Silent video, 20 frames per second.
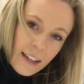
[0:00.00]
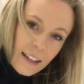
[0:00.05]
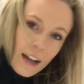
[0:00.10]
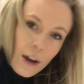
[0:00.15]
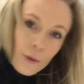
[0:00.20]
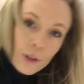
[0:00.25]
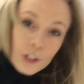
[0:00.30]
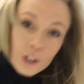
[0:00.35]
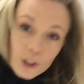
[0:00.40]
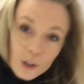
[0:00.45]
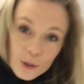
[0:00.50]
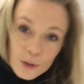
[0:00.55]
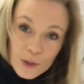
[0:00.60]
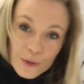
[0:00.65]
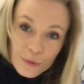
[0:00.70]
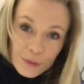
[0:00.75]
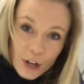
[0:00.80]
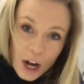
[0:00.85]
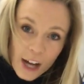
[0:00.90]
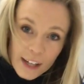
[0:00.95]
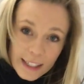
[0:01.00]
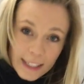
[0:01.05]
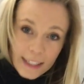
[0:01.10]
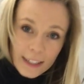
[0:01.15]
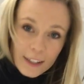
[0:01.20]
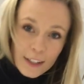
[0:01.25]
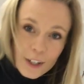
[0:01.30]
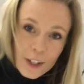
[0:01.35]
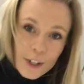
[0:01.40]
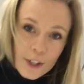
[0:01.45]
Now we're gonna go to froggy.
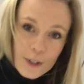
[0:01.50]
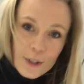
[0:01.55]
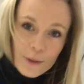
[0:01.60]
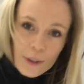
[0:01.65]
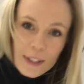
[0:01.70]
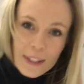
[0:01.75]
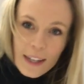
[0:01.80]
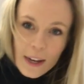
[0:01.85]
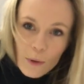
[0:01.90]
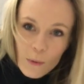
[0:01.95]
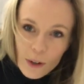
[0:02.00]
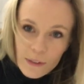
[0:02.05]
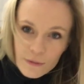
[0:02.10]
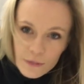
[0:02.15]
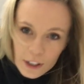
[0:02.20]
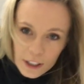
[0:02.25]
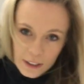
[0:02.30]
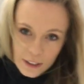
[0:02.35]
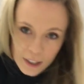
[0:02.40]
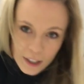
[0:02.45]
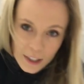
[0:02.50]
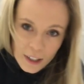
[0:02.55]
So we're gonna take one foot,